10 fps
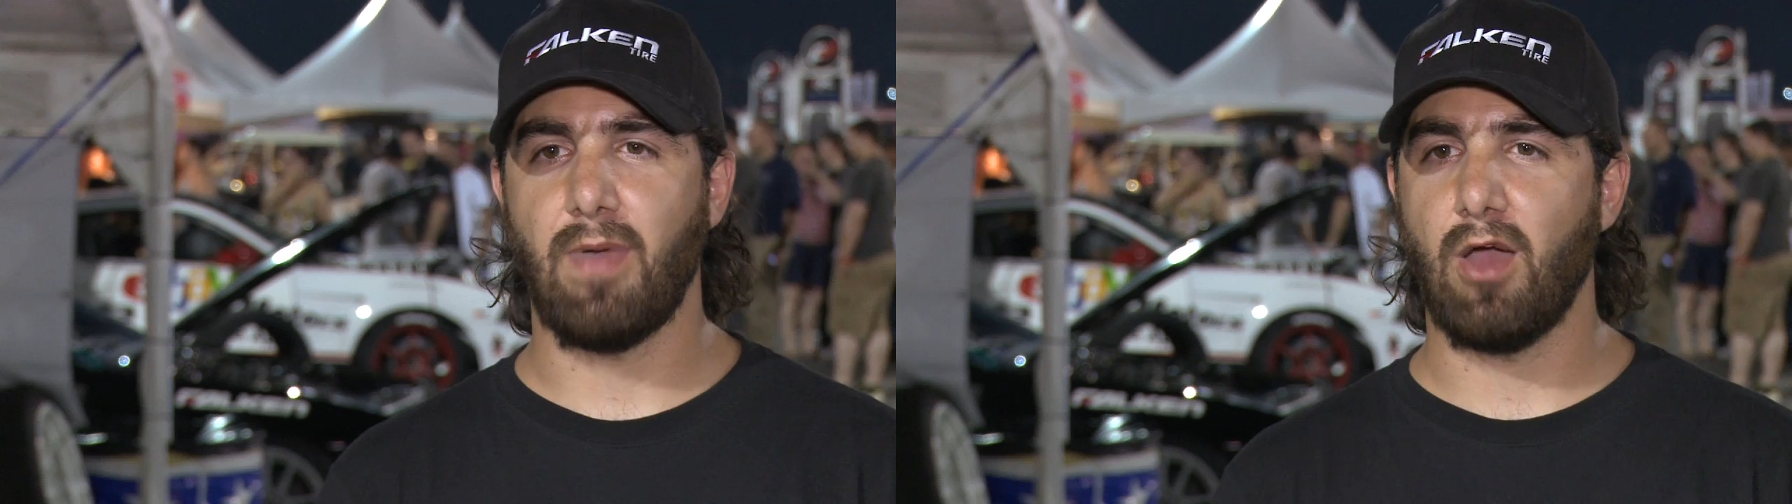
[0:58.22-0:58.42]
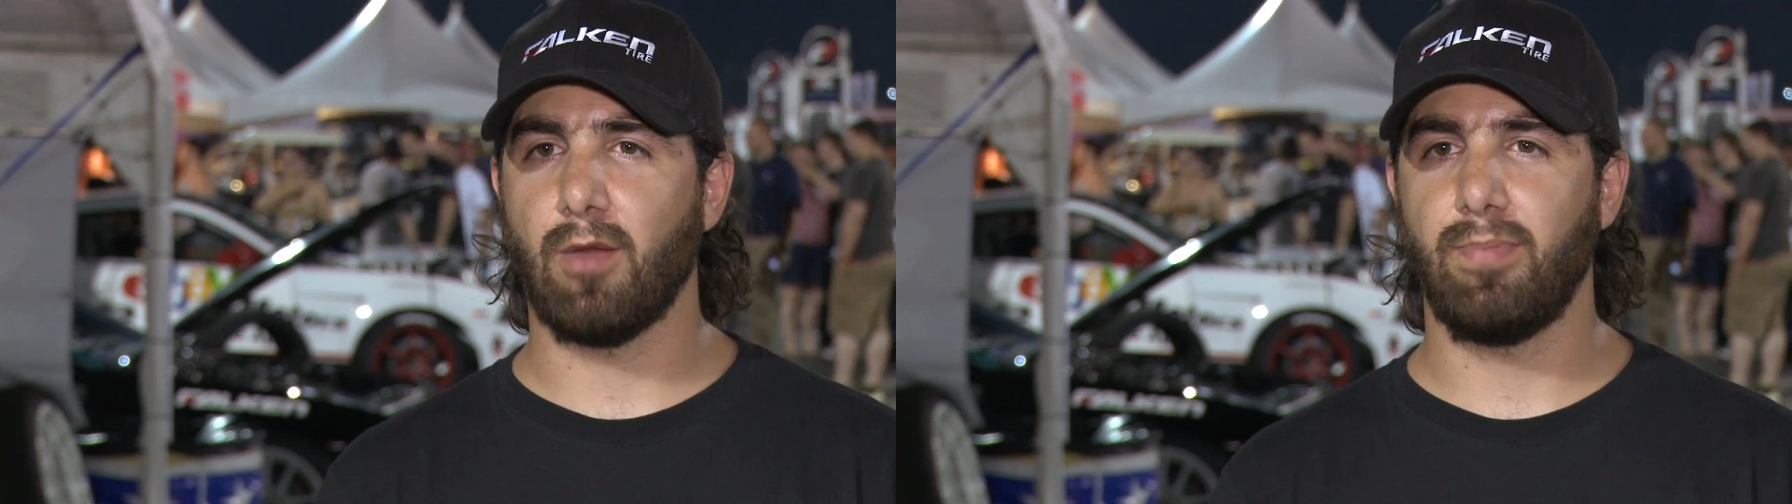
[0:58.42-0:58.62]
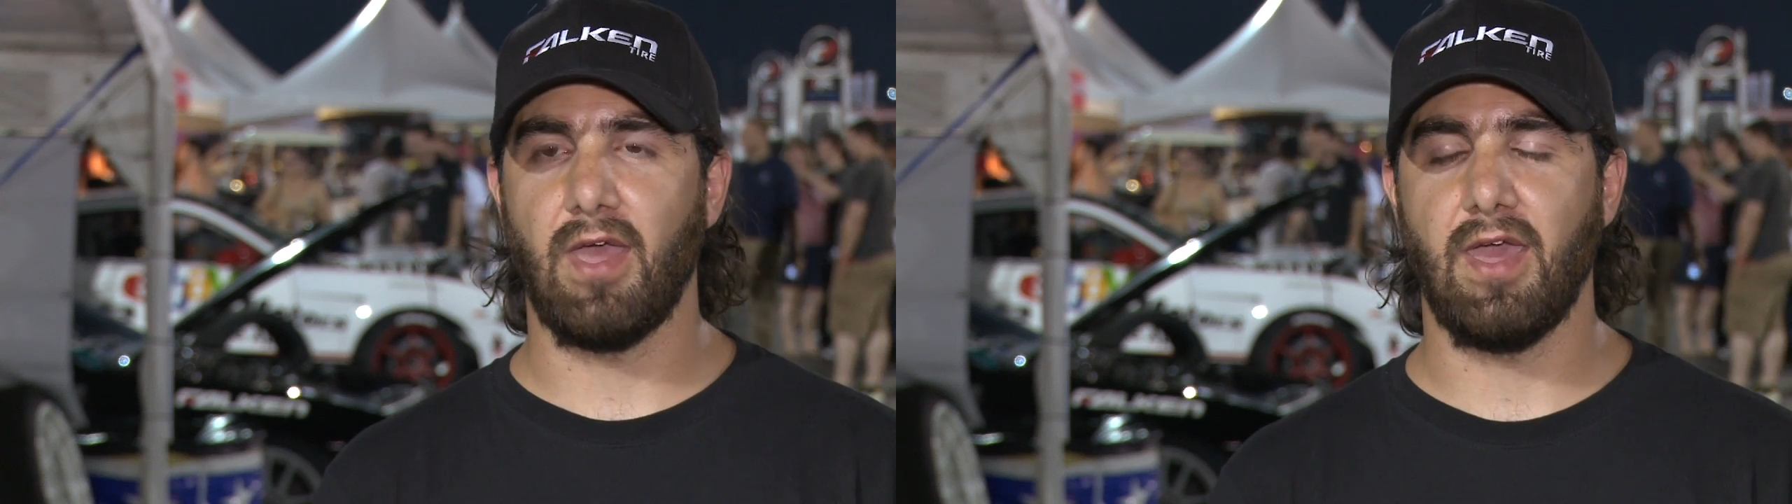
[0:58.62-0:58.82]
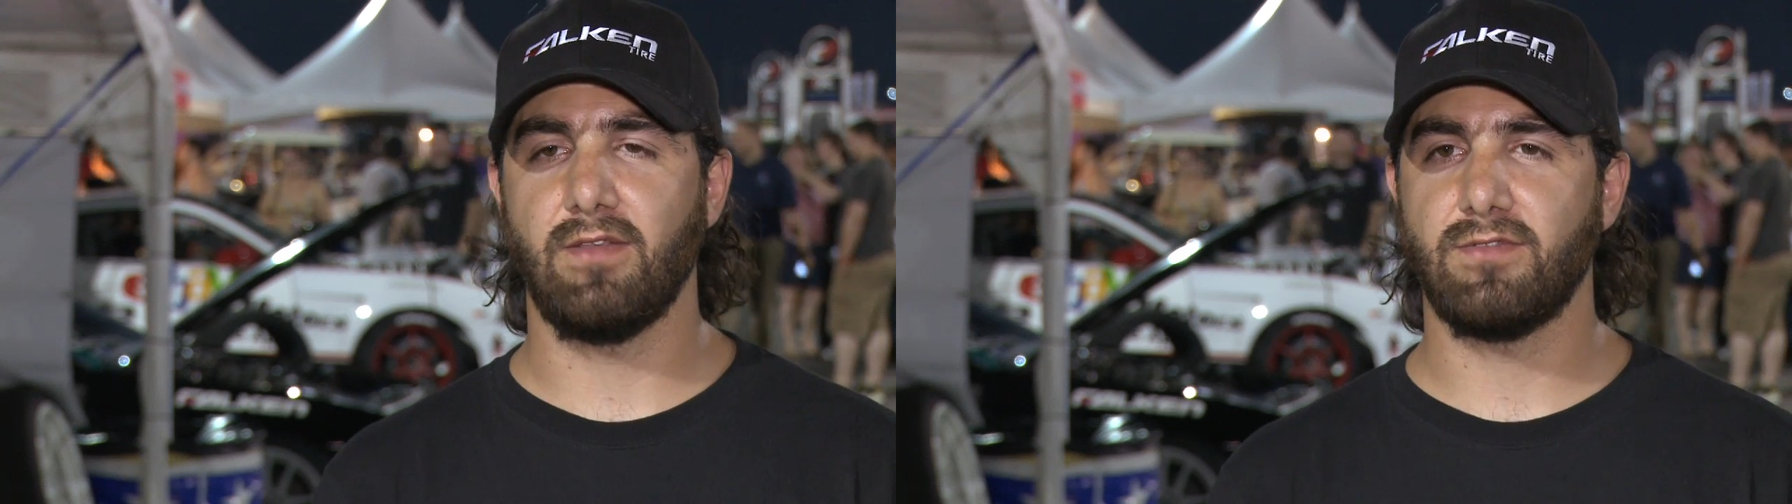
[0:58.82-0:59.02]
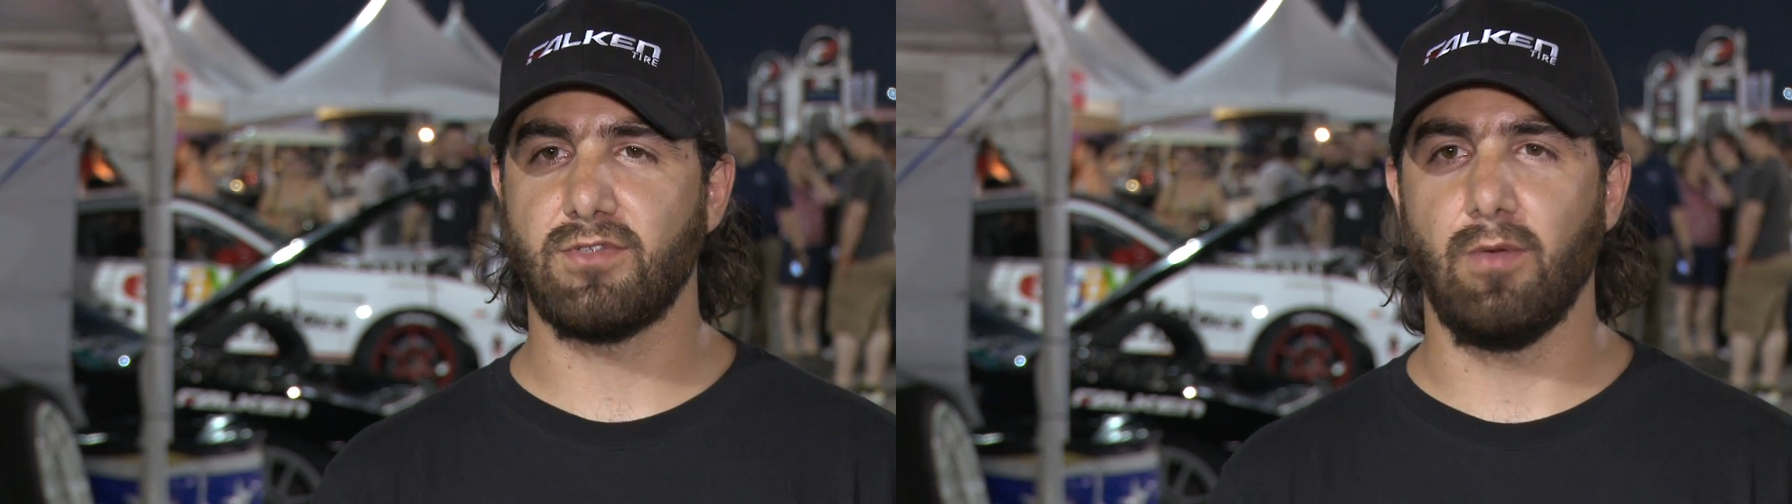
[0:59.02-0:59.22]
power
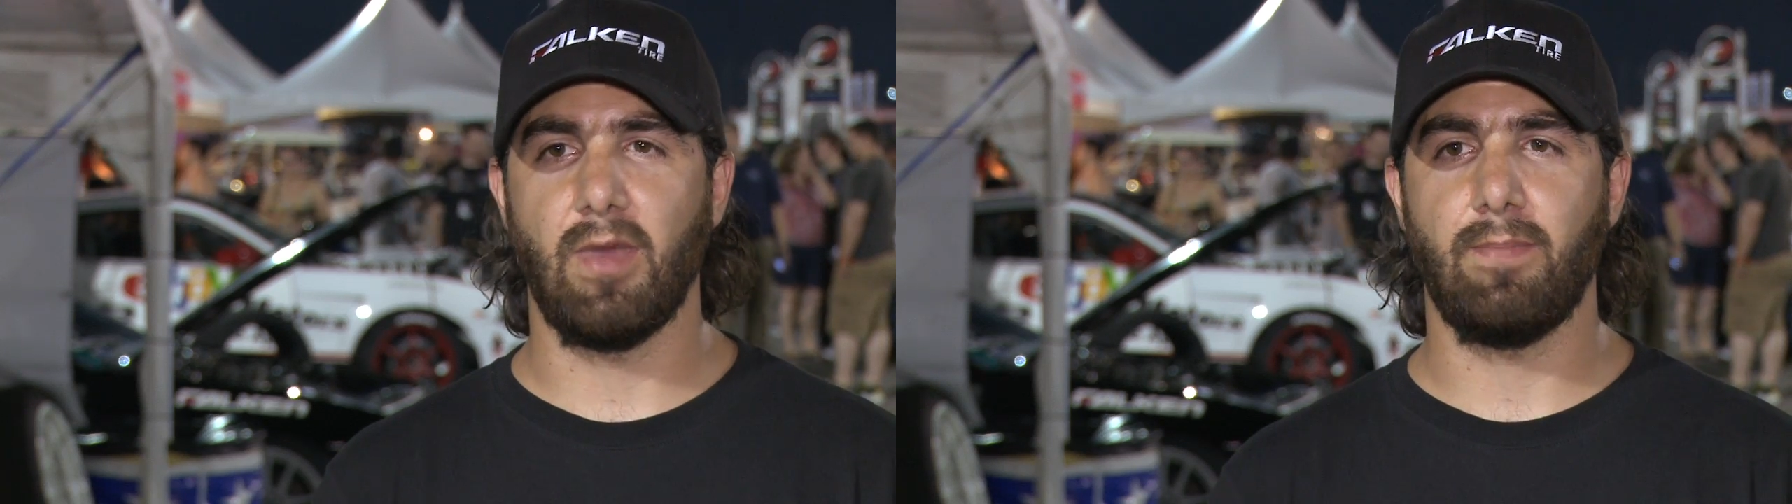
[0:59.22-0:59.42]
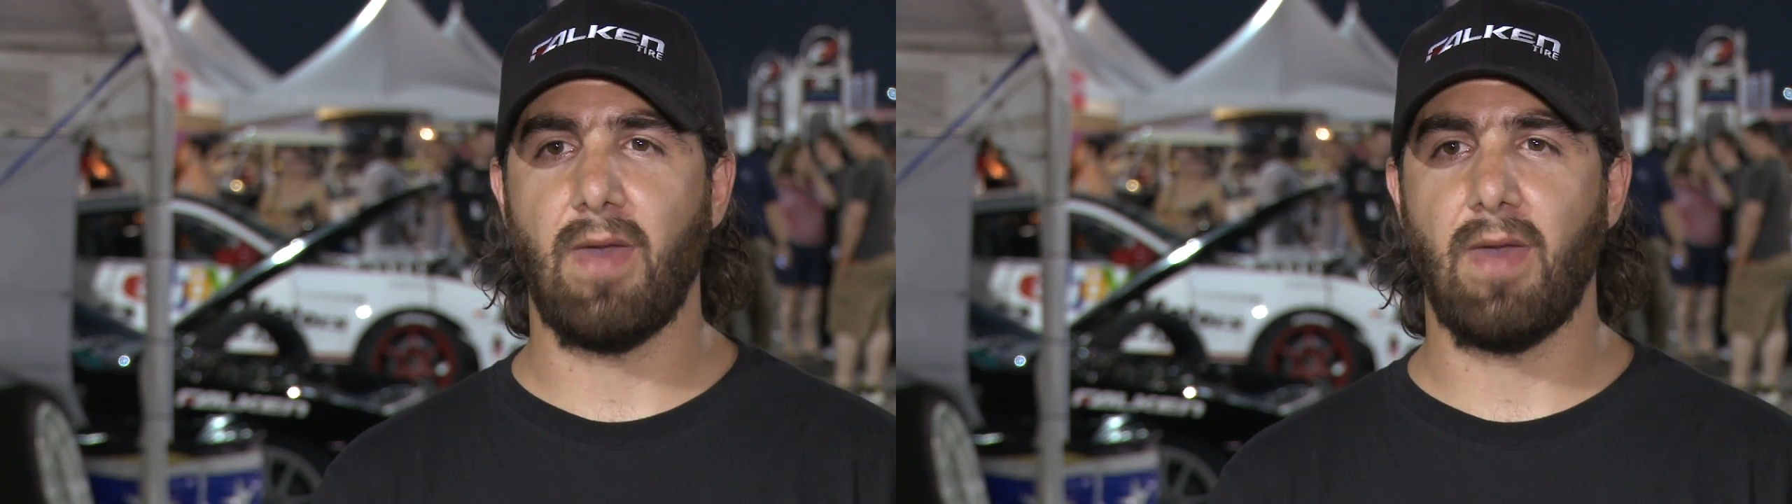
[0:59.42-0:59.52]
plant, Tomei